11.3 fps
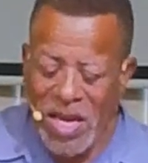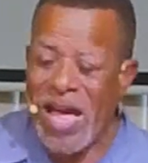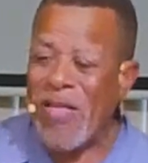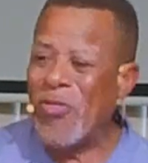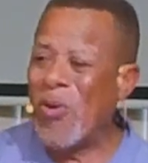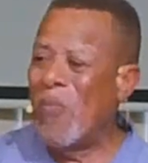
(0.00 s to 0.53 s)

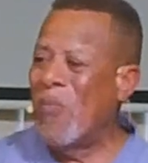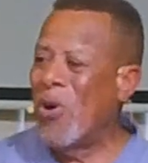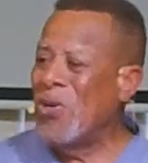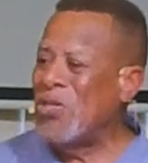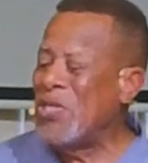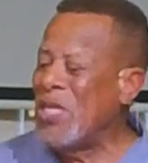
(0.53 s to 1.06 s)
And the
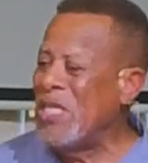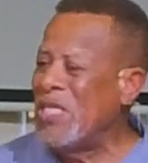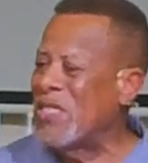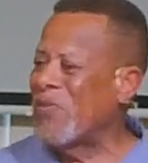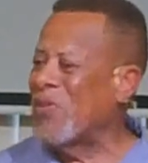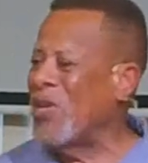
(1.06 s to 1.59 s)

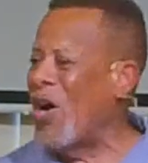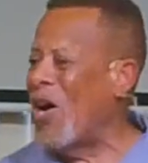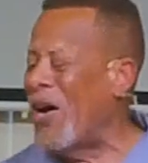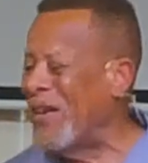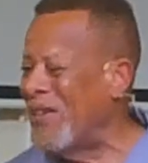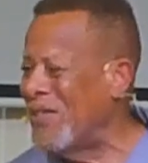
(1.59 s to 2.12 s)
mercies of
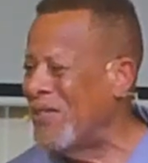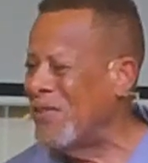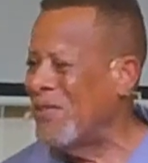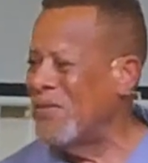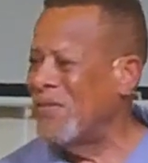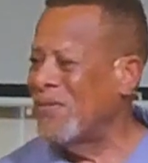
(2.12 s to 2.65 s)
God
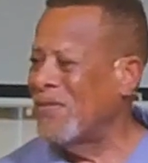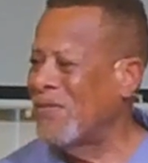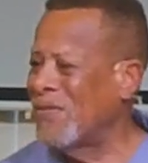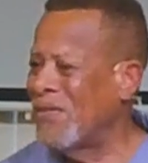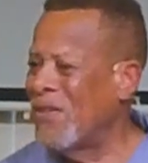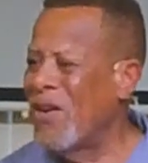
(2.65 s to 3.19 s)

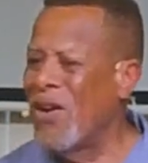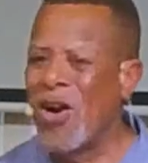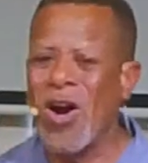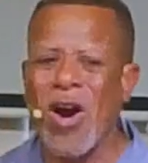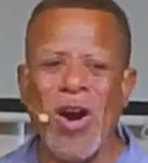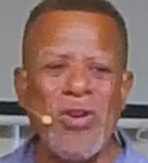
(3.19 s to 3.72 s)

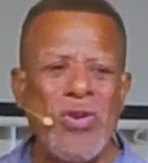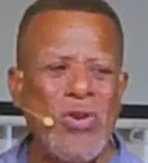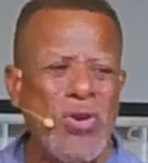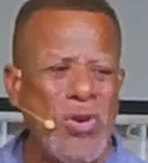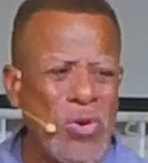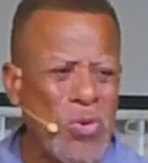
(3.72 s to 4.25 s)
are
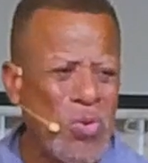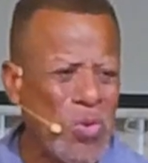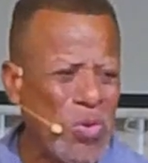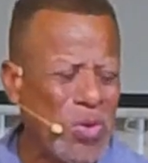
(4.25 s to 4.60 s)
new